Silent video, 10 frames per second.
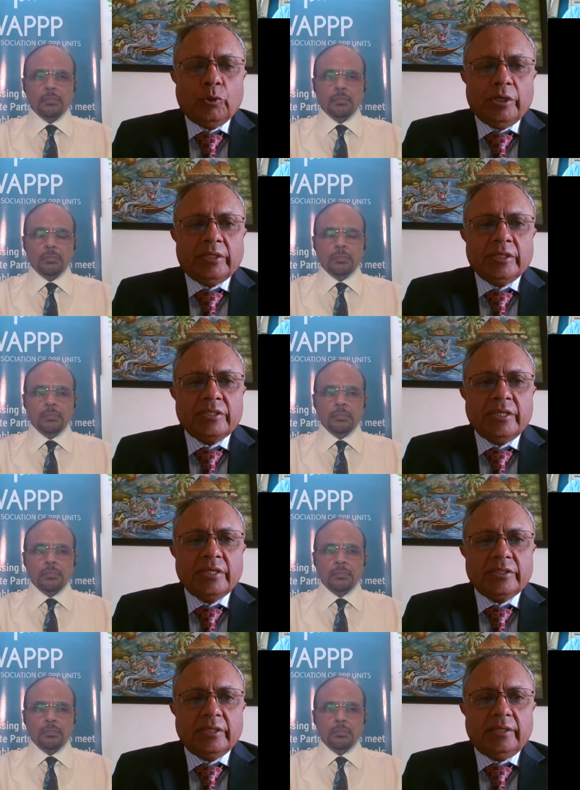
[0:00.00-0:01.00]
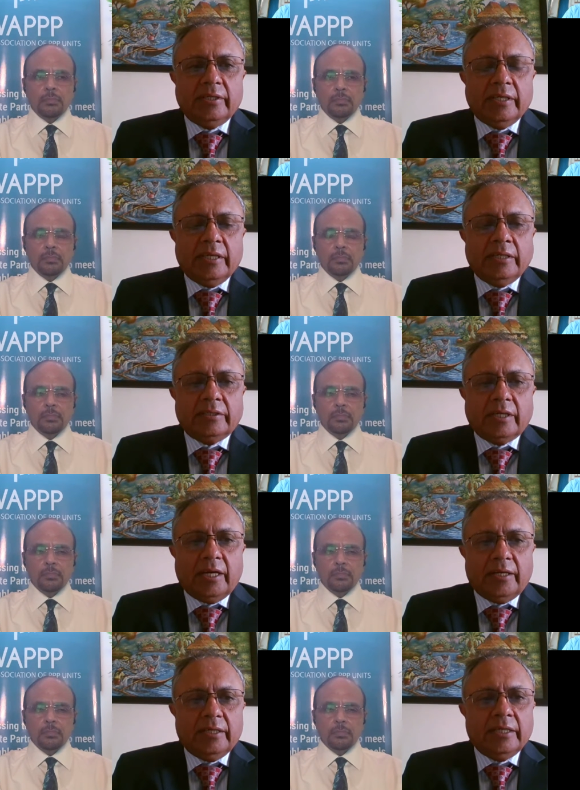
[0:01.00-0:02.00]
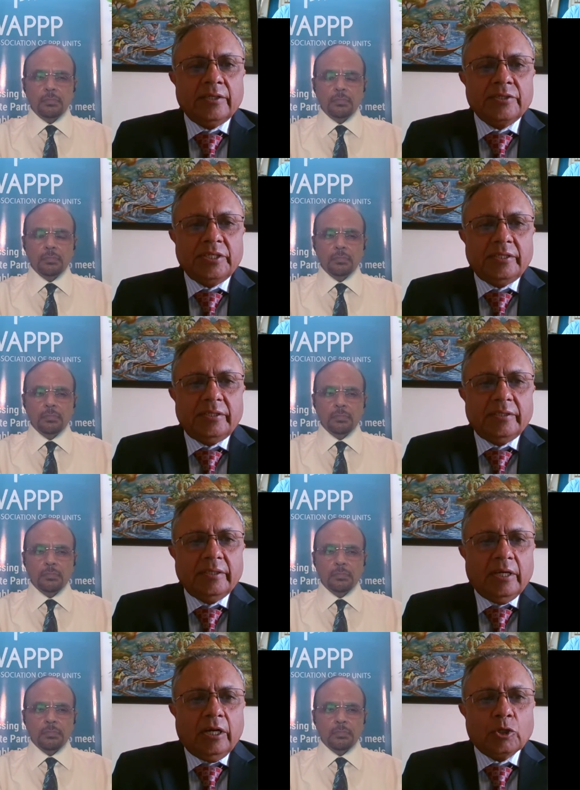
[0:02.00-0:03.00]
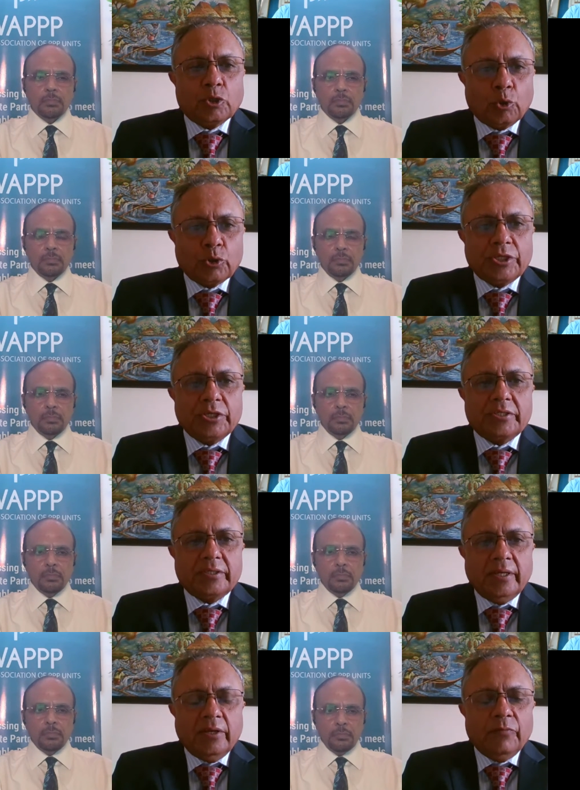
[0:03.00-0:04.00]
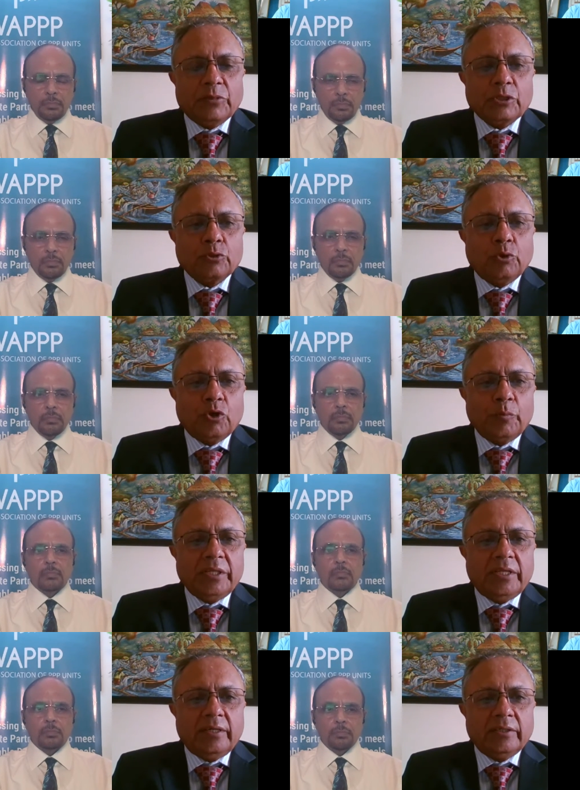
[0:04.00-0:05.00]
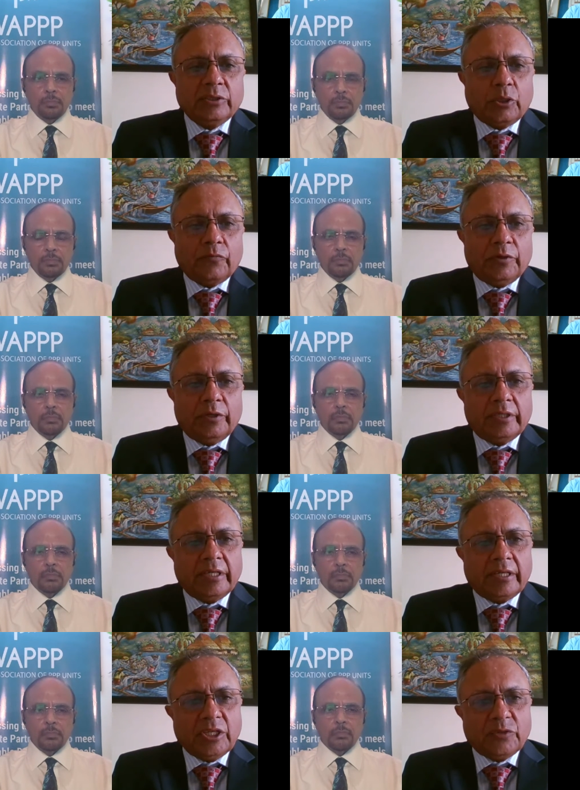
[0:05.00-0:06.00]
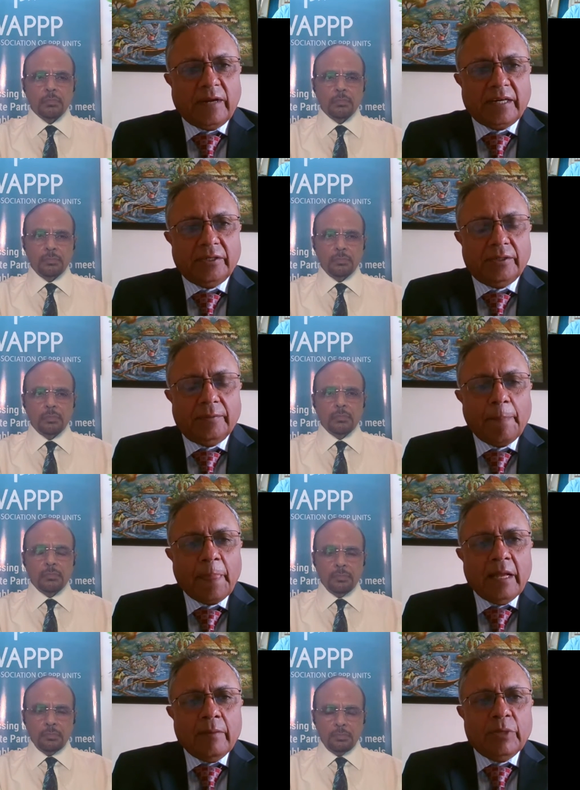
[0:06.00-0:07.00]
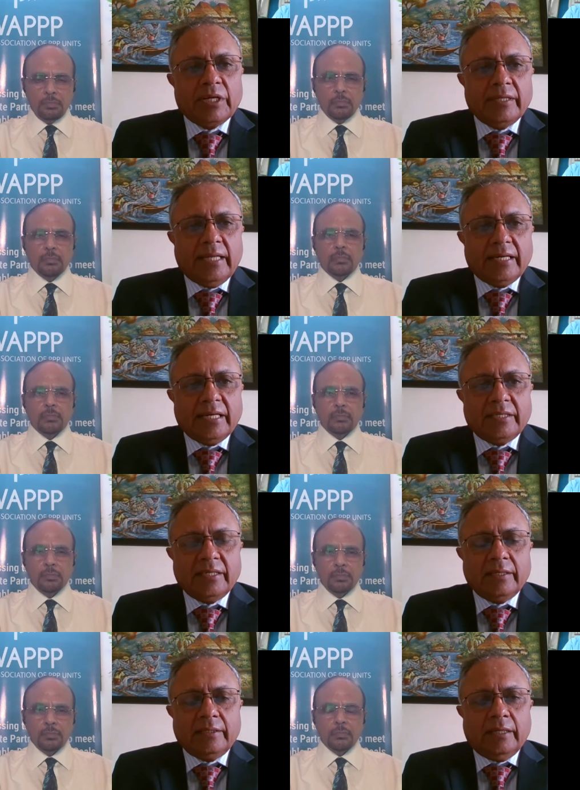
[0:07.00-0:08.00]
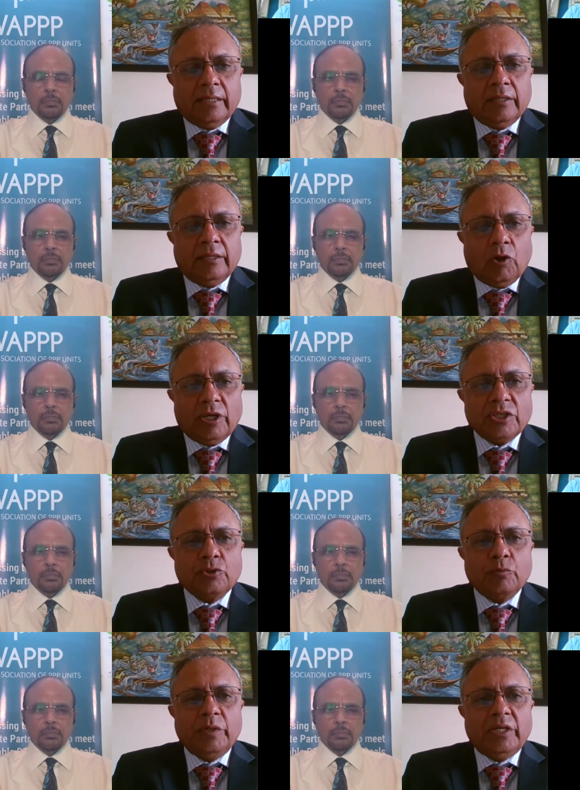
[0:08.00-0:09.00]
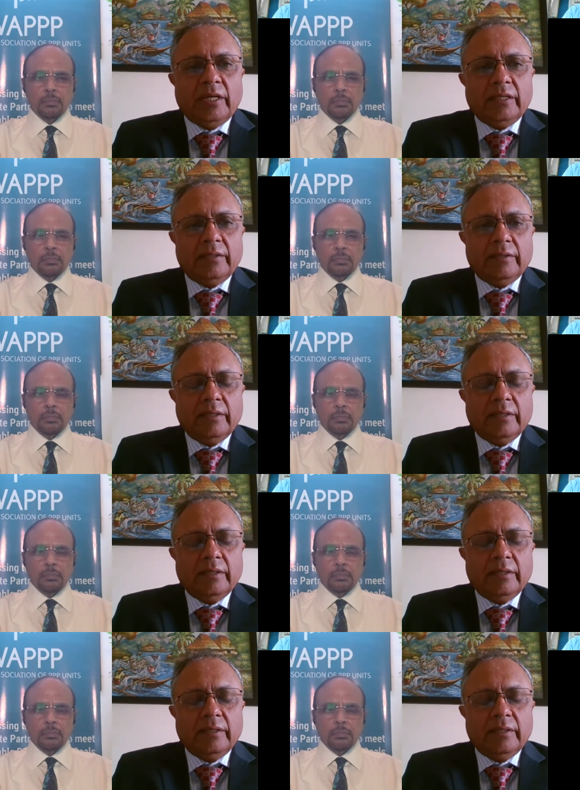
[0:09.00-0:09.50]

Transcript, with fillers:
Speaker 1: it is this uh, intra energy uh, sources which is going to be the sort of a ticklish factor but in that i think a lot has to be done